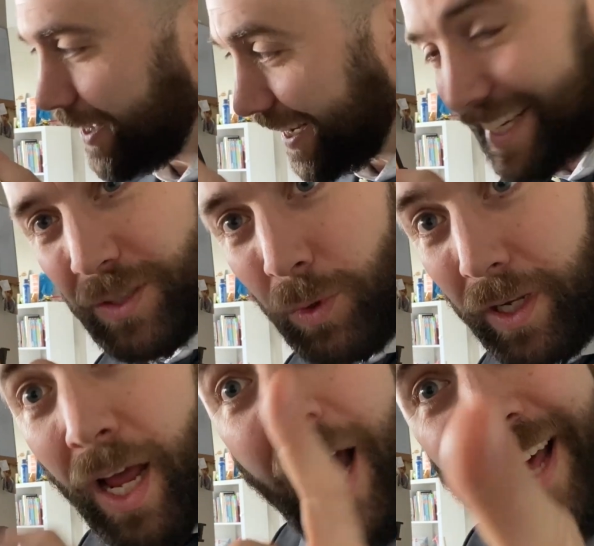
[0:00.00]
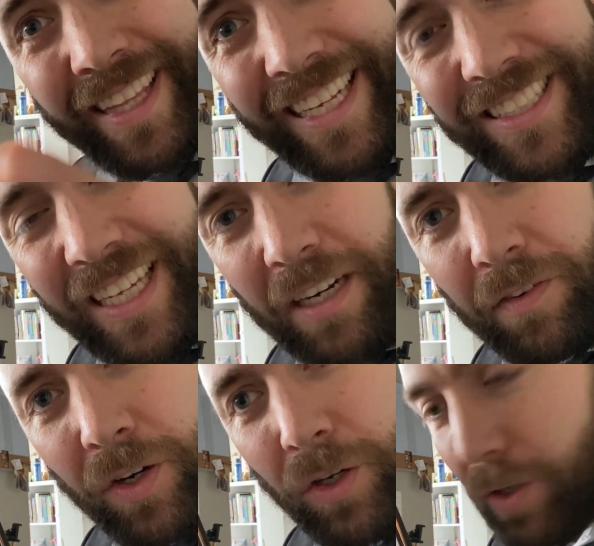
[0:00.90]
And guess what? On the inside
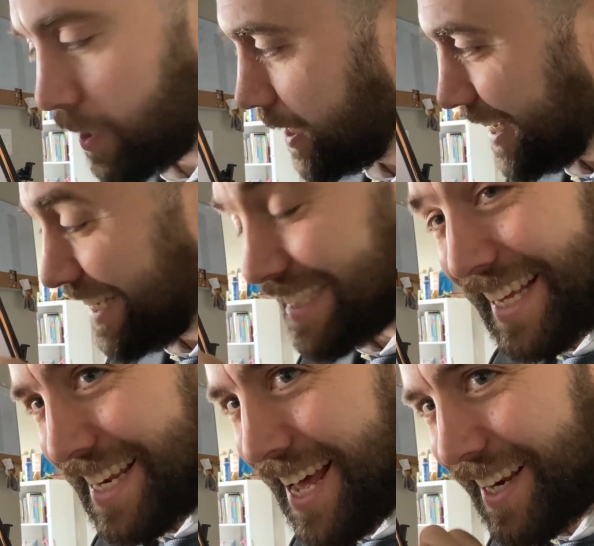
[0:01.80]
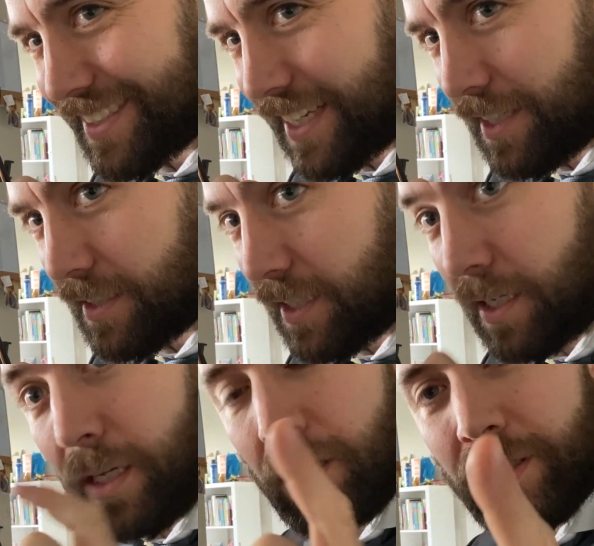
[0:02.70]
of her is not a
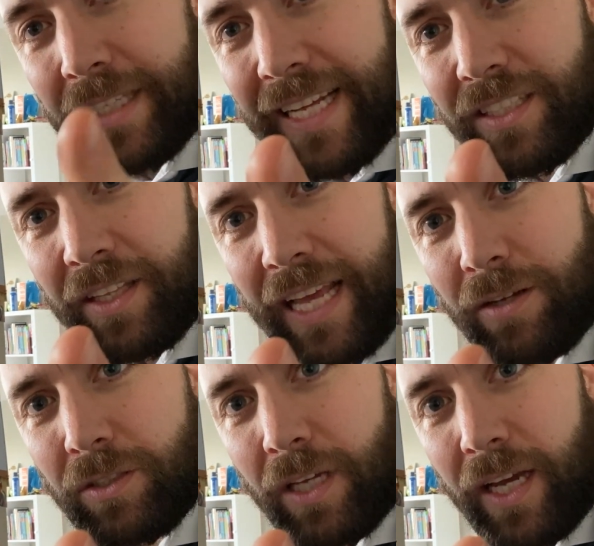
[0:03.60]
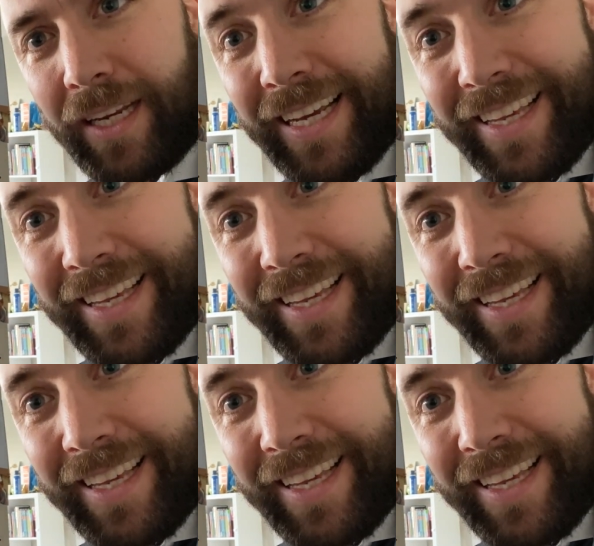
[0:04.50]
skeleton, because that's on the outside.